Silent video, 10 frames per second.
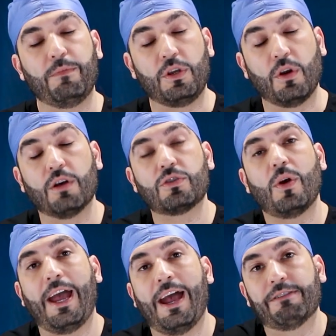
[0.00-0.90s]
you
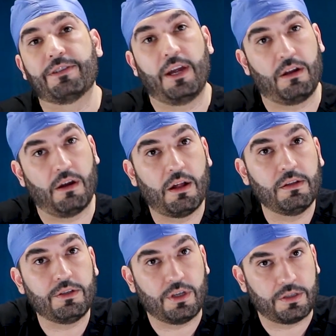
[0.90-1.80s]
also have a
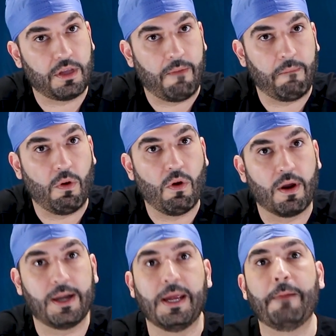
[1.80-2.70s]
psychologist on
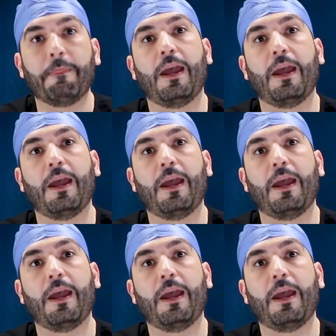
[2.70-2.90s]
board,